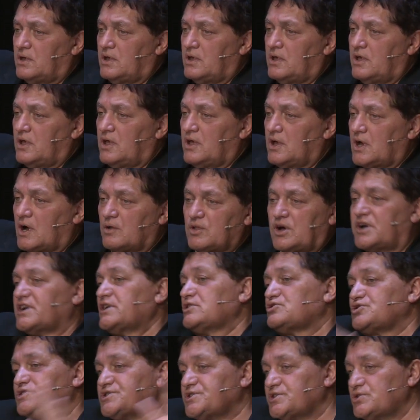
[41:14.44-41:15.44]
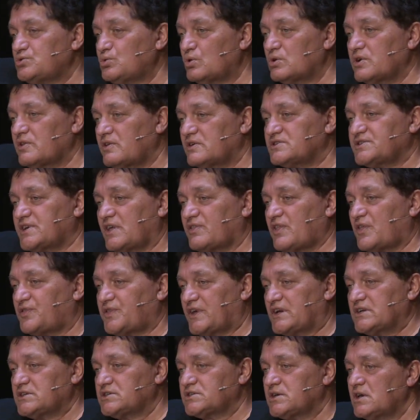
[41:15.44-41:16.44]
I'm not interested in all of those other
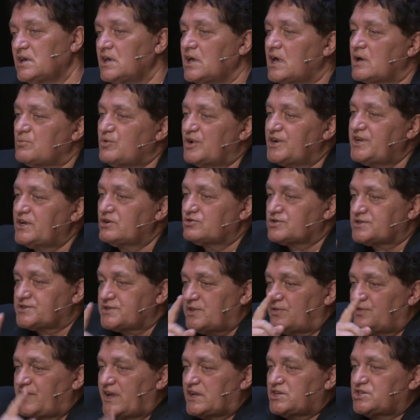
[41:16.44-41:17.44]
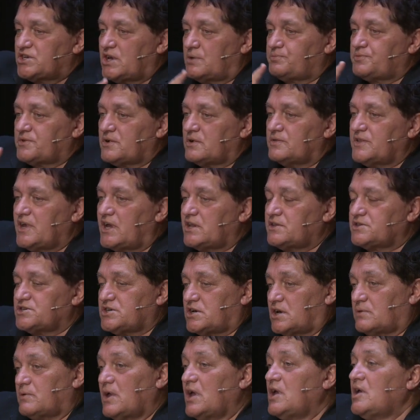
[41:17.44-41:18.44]
things. I'm only interested in that chapter and that chapter.
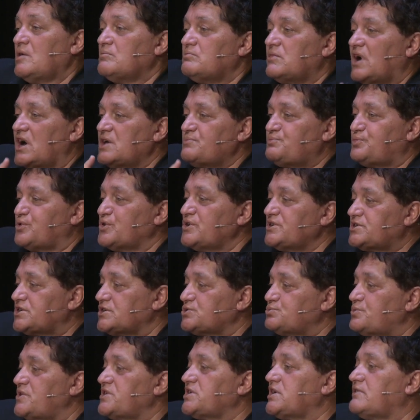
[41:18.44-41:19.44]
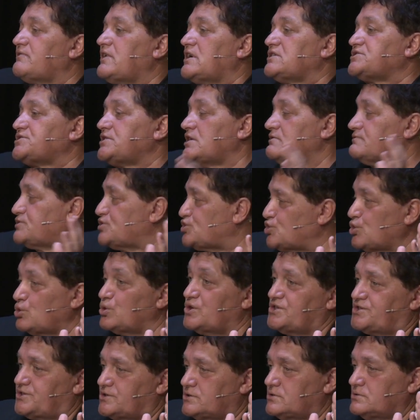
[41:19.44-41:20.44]
My point is we give ourselves
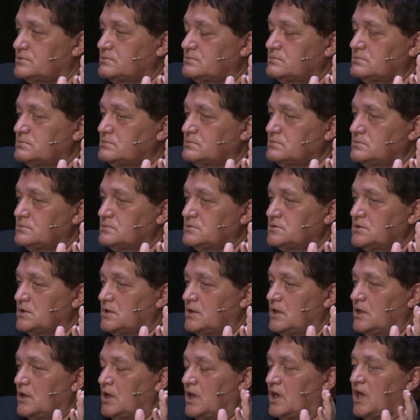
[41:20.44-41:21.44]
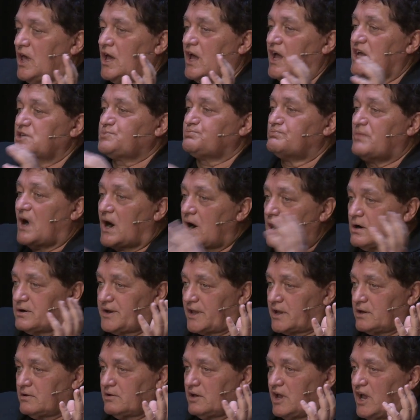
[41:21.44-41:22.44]
choice as Māori,
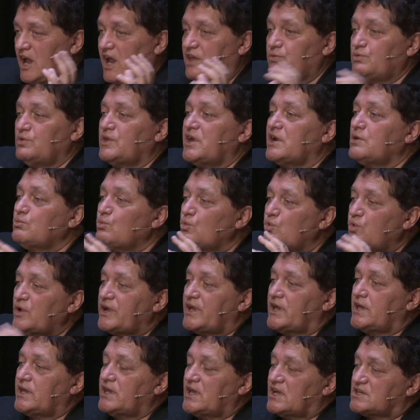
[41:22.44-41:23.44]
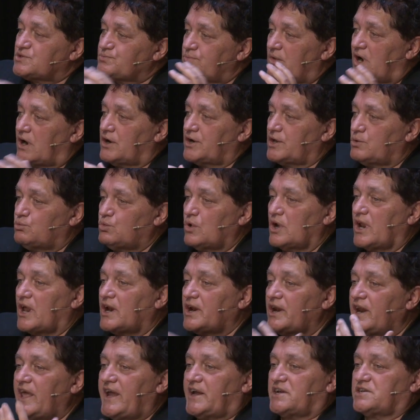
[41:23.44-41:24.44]
and then we as Māori will
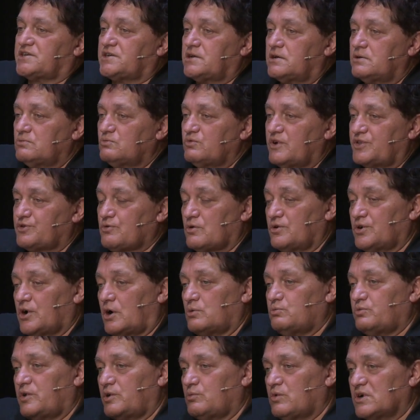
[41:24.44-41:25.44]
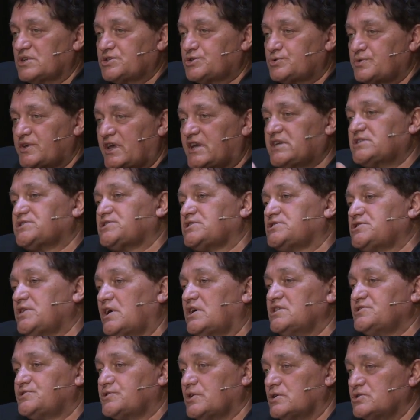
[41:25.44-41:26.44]
elect whether or not we want to
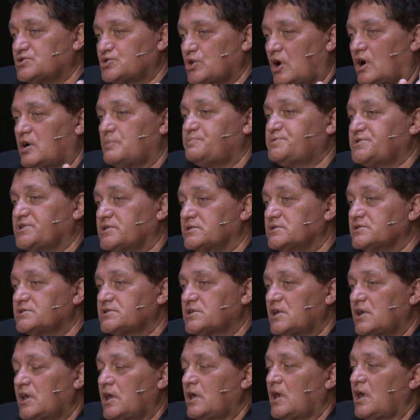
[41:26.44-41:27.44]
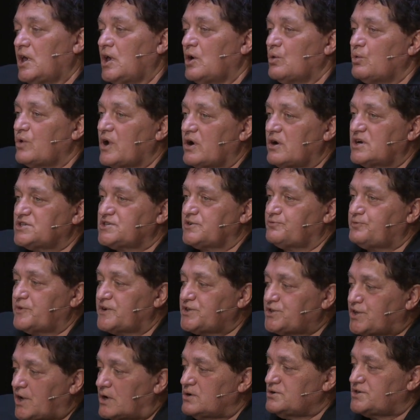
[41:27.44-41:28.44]
exercise those options, whereas if we
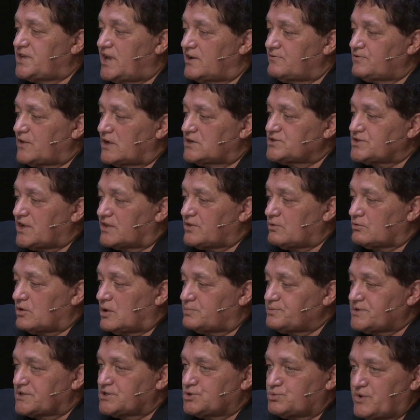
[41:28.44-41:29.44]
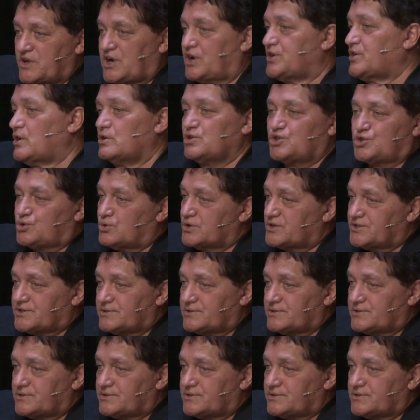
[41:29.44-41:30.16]
don't have those other options, we've got no choice.